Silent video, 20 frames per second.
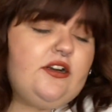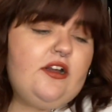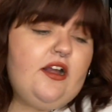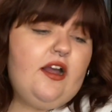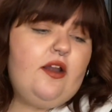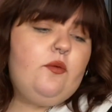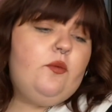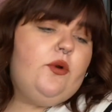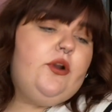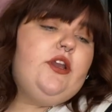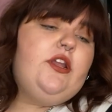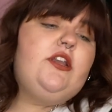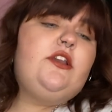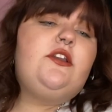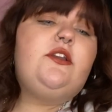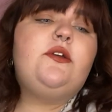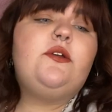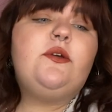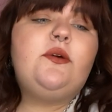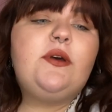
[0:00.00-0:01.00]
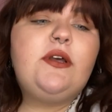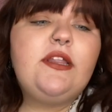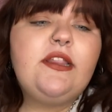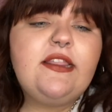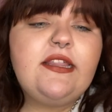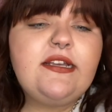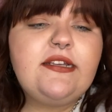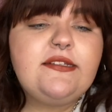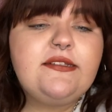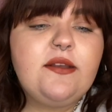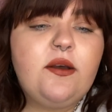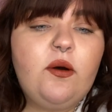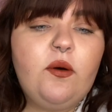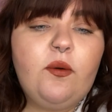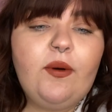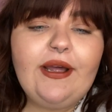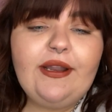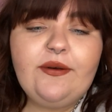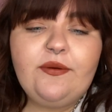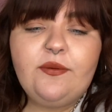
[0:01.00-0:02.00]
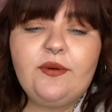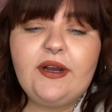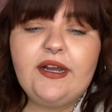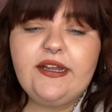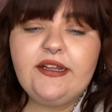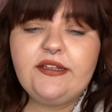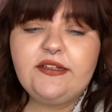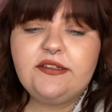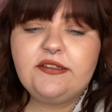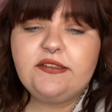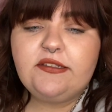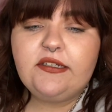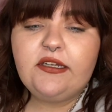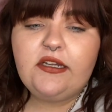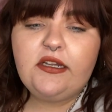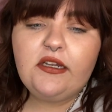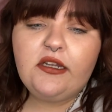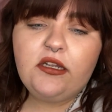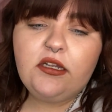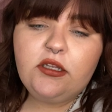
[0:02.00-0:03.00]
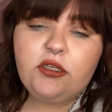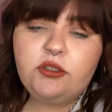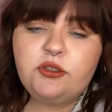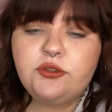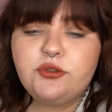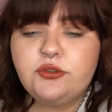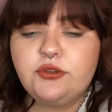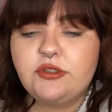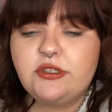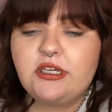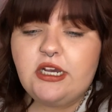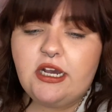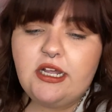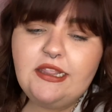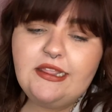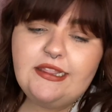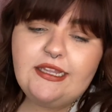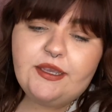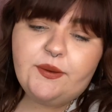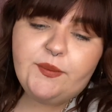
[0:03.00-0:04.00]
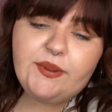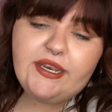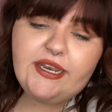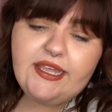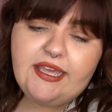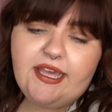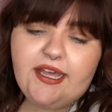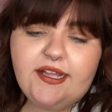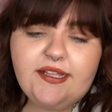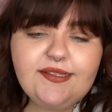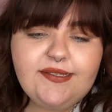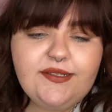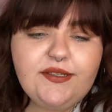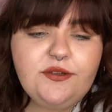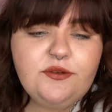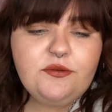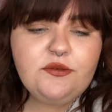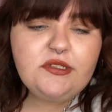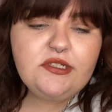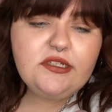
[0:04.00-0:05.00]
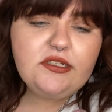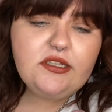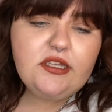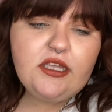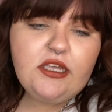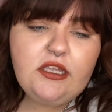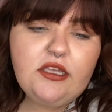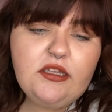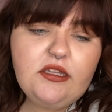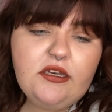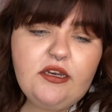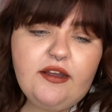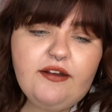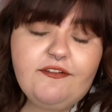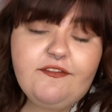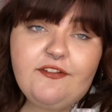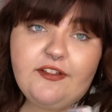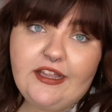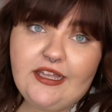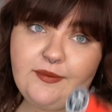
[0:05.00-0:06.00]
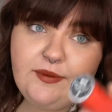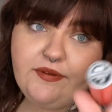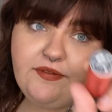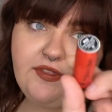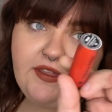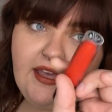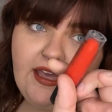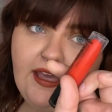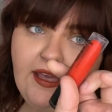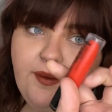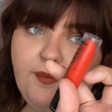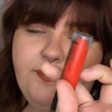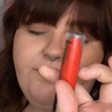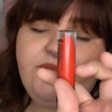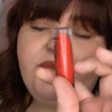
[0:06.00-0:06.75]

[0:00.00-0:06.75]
out, we're going to do this Wet n Wild liquid catsuit in Flame of the Game.